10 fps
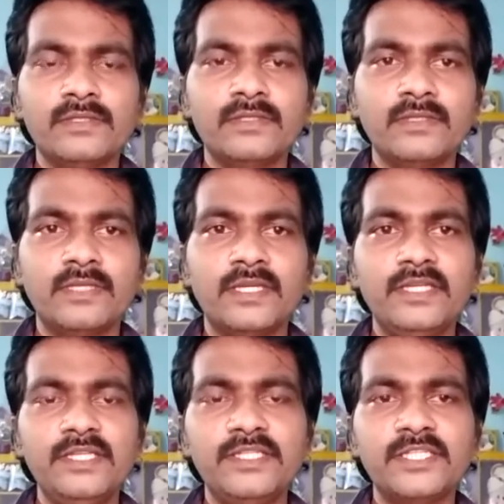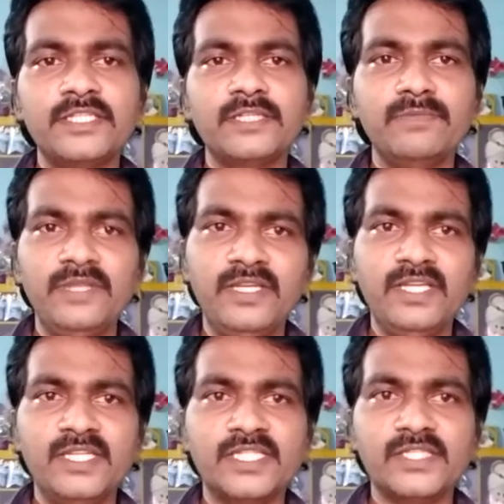the intended
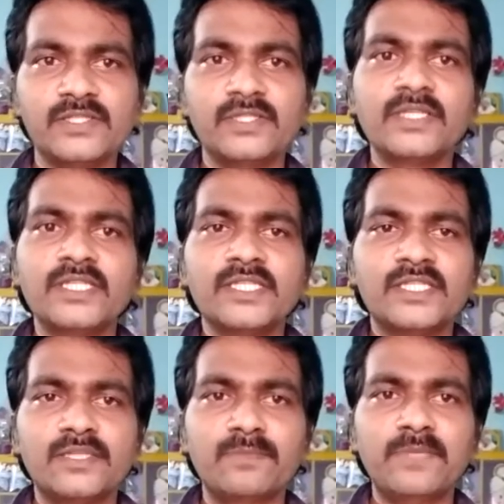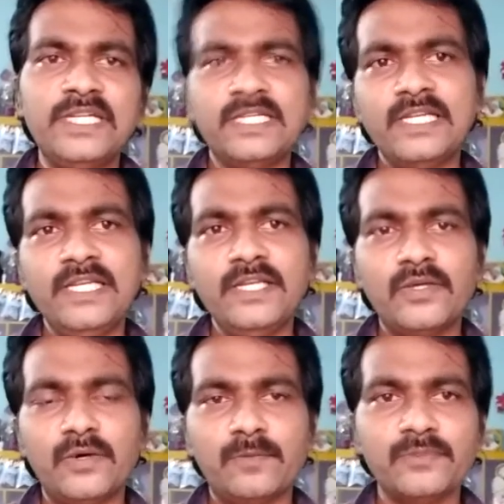meaning is completely
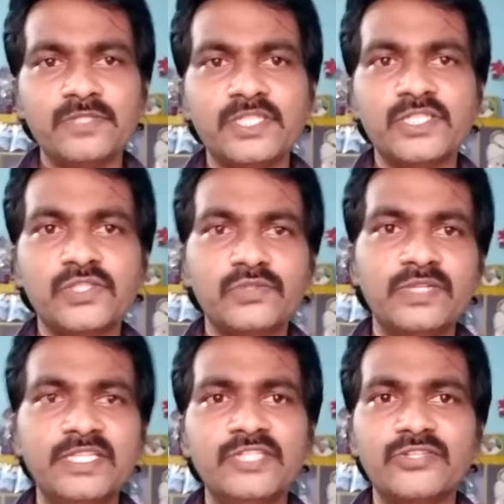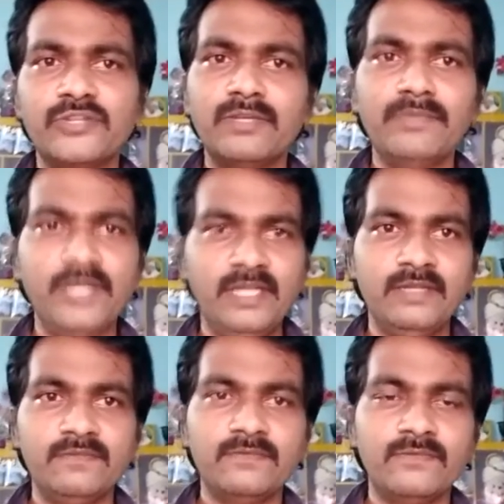opposite to the internal meaning.
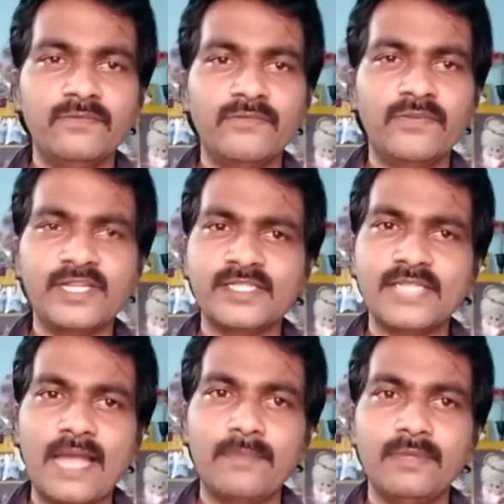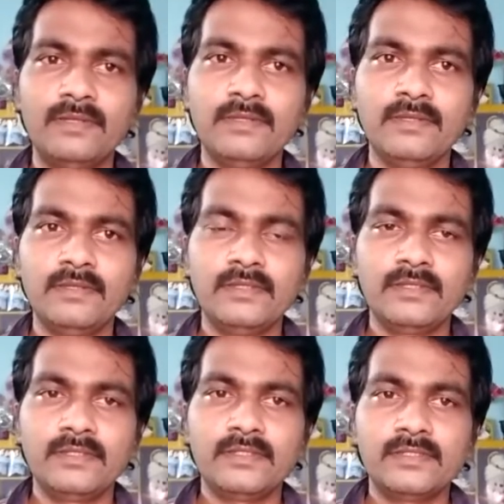For example,
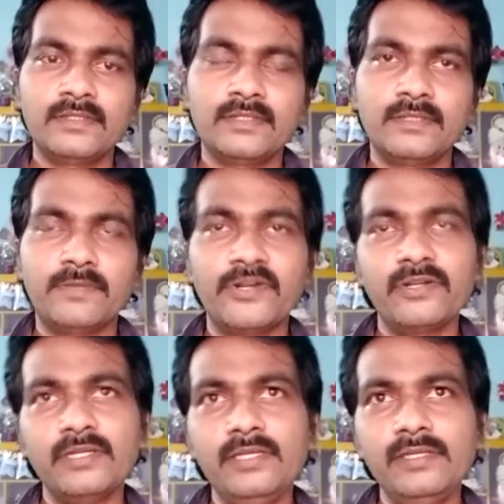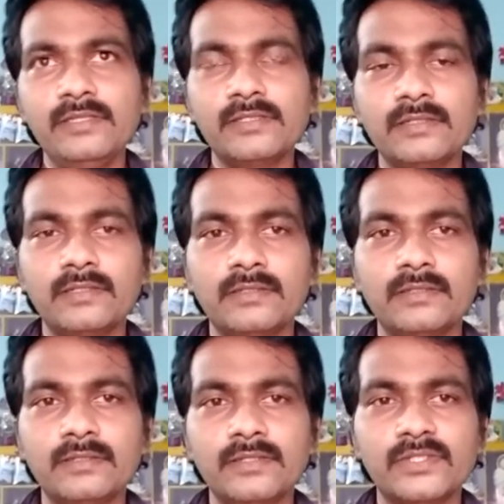so the bread is
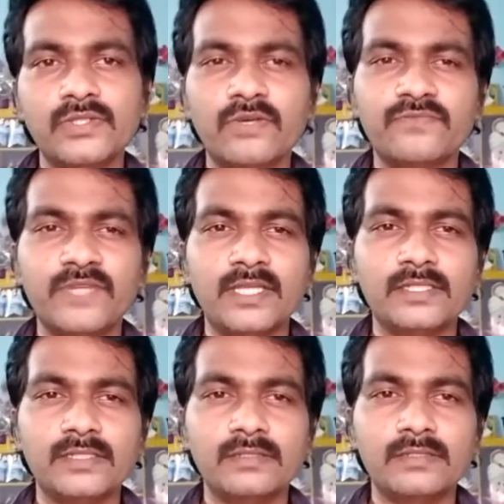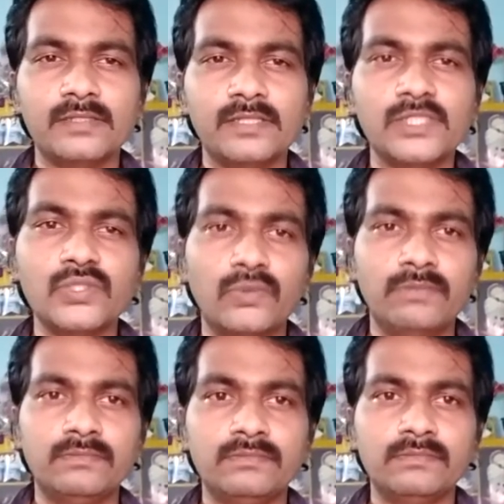soft as stone,
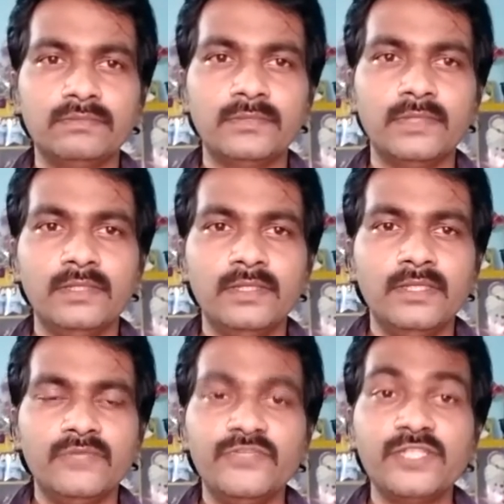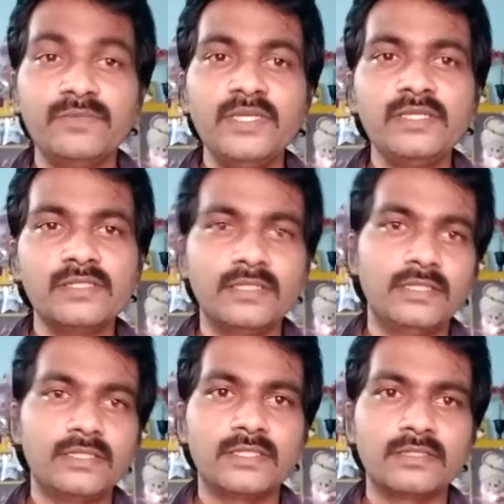which means
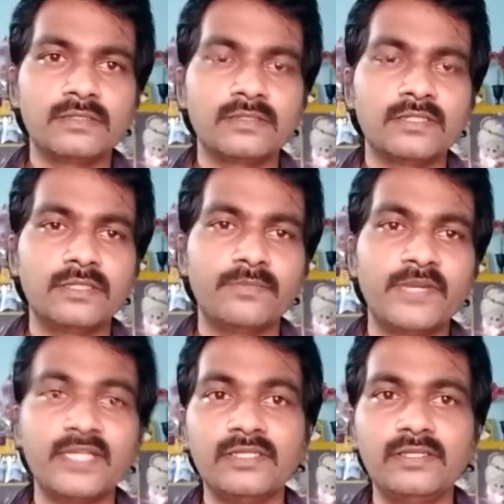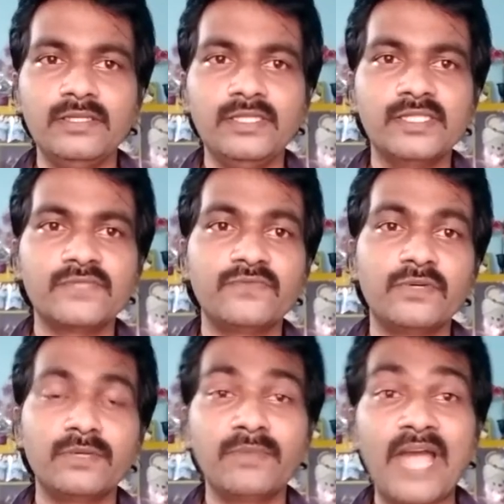that so the bread is
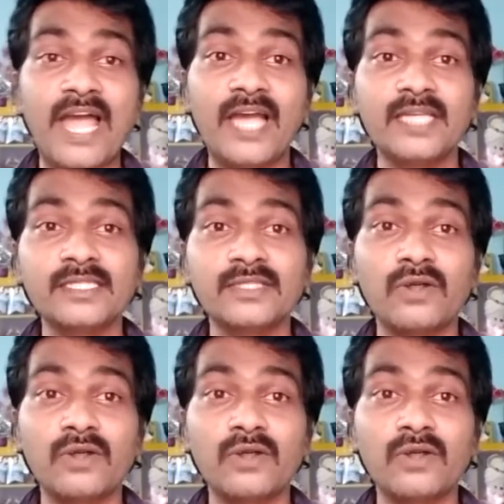firm as